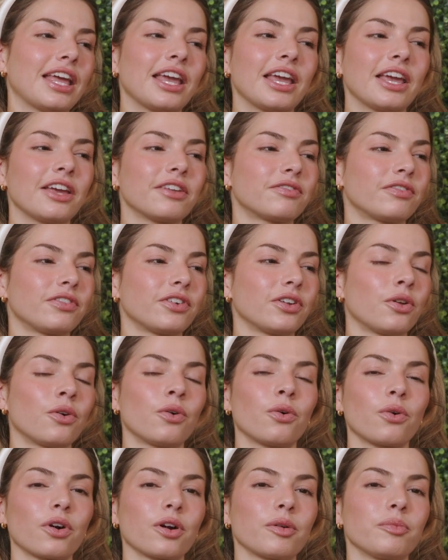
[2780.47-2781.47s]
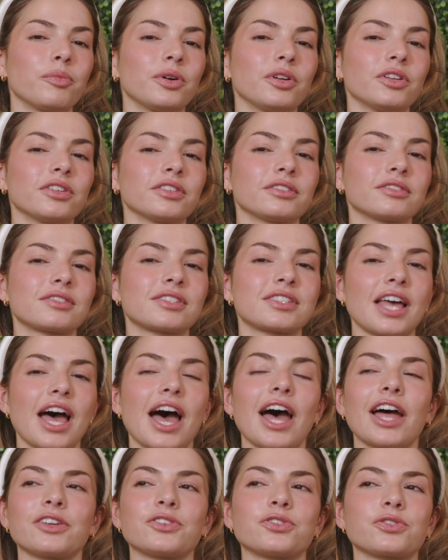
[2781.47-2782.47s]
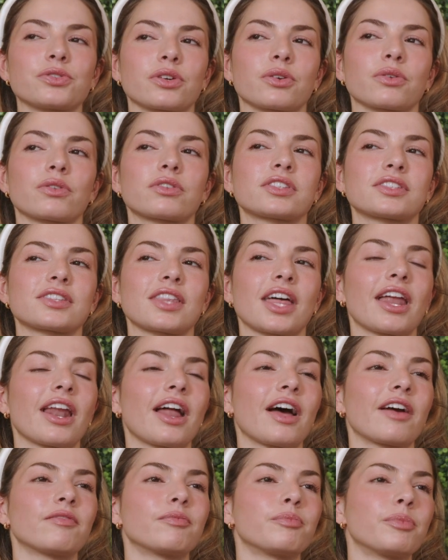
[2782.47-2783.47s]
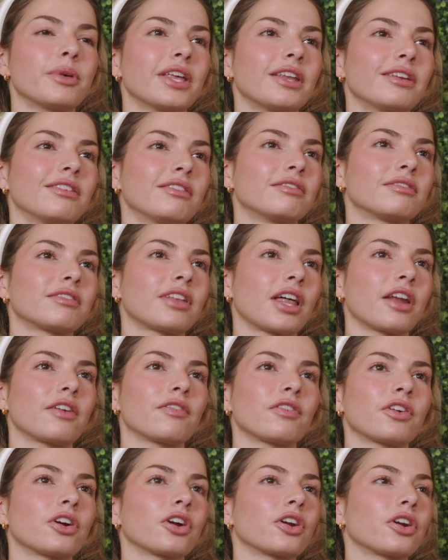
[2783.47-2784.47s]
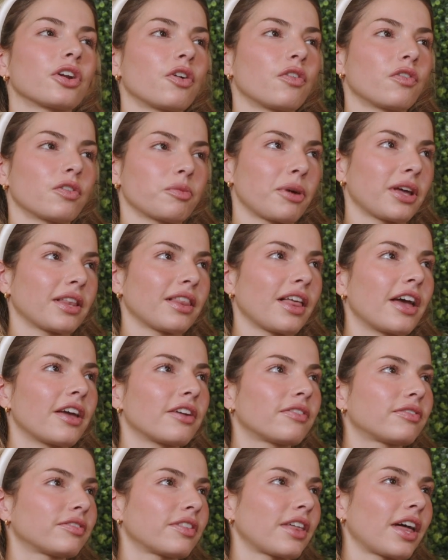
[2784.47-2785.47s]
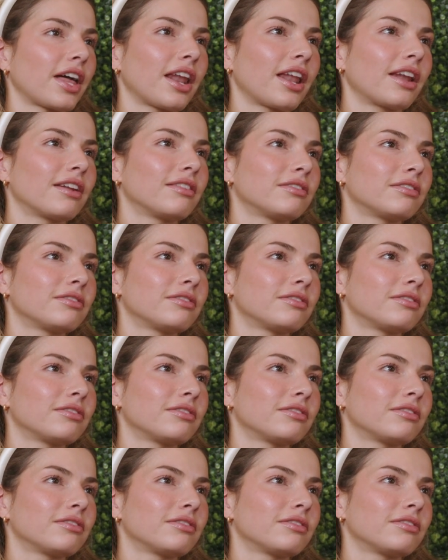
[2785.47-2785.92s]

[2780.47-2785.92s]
hateful, horrible, sad truths that I've been that I've heard over my life that